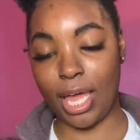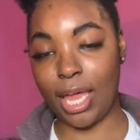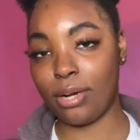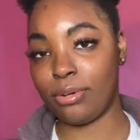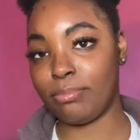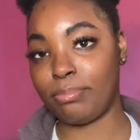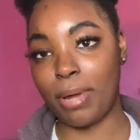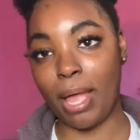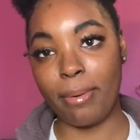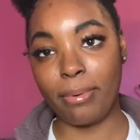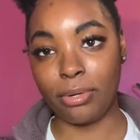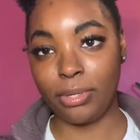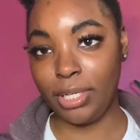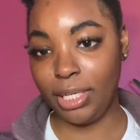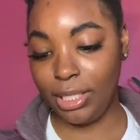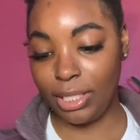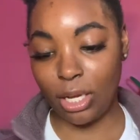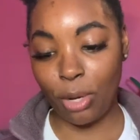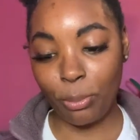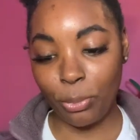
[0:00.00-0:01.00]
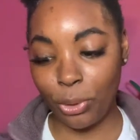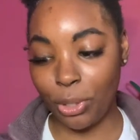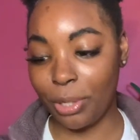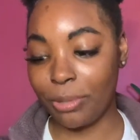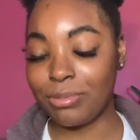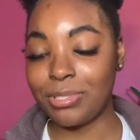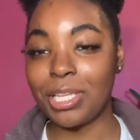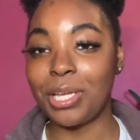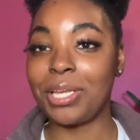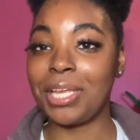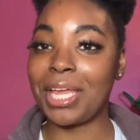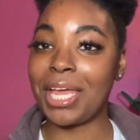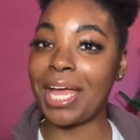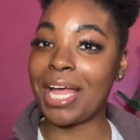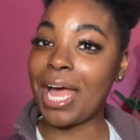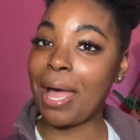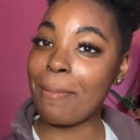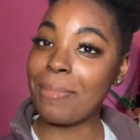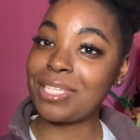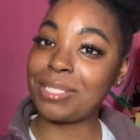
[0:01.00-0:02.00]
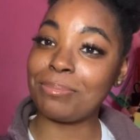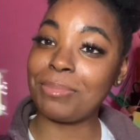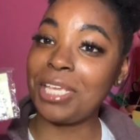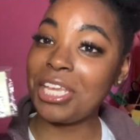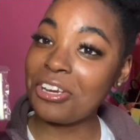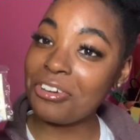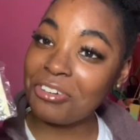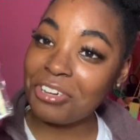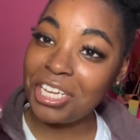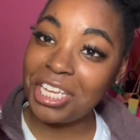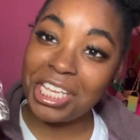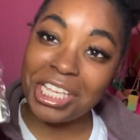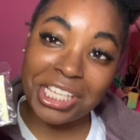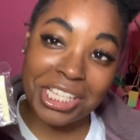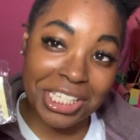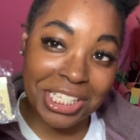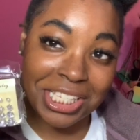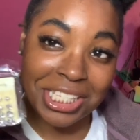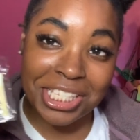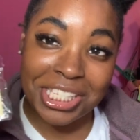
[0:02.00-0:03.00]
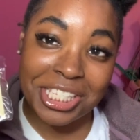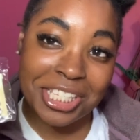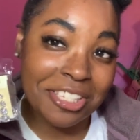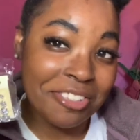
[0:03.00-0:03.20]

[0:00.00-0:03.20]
I don't probably need no more. So yeah, I got me some earrings.